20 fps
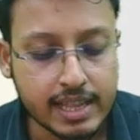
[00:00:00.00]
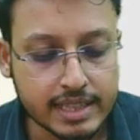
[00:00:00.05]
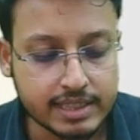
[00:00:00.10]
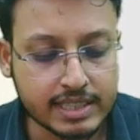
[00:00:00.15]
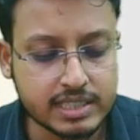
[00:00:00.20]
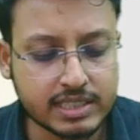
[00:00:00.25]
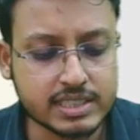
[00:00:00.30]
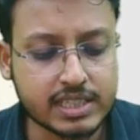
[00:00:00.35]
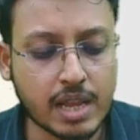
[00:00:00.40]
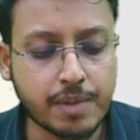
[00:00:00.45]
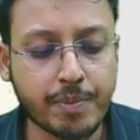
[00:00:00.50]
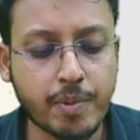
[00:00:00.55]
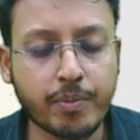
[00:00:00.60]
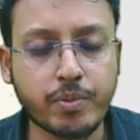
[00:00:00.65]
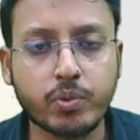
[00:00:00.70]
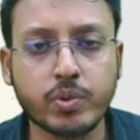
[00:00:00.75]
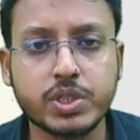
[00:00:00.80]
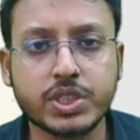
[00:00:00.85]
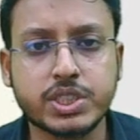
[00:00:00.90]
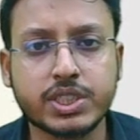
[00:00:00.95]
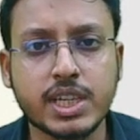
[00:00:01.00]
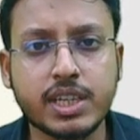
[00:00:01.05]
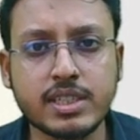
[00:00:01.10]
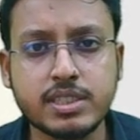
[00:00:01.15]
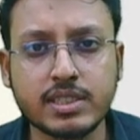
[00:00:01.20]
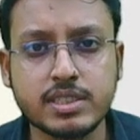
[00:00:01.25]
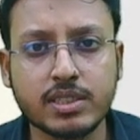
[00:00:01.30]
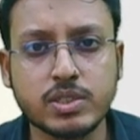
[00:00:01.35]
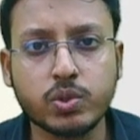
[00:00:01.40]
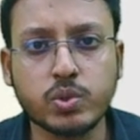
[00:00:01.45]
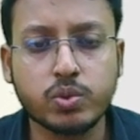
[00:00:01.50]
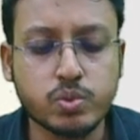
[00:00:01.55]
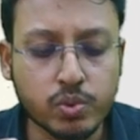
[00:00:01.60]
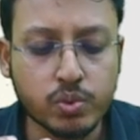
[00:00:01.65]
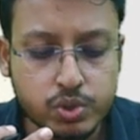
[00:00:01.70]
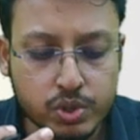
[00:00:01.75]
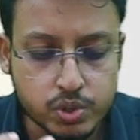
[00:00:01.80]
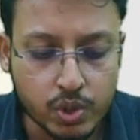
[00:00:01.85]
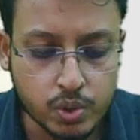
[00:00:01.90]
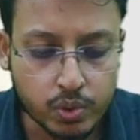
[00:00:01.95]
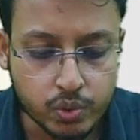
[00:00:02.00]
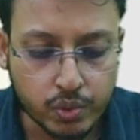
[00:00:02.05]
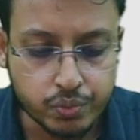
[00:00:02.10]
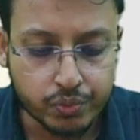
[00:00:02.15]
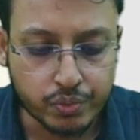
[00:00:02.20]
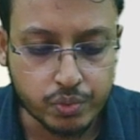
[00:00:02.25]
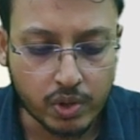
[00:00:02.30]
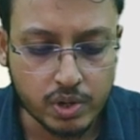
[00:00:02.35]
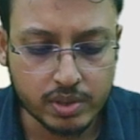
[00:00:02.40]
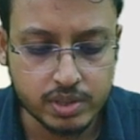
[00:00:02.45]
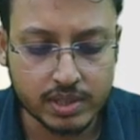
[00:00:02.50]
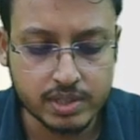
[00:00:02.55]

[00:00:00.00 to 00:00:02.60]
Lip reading: This type of questions 2024,